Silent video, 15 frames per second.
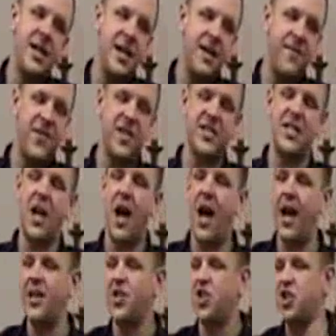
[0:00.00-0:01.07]
if is
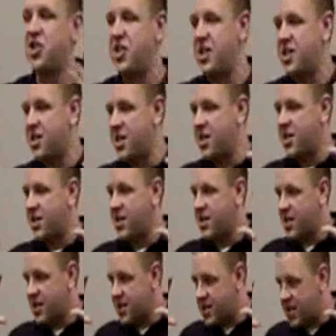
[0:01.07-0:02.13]
not the, the, the,
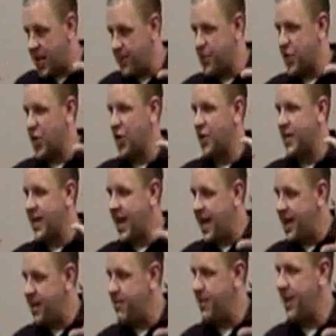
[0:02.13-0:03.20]
the tempter or the
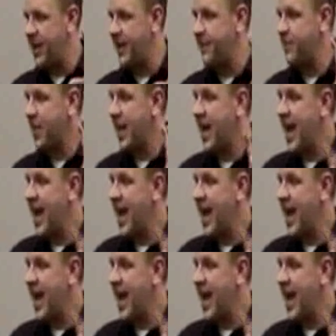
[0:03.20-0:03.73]
enemy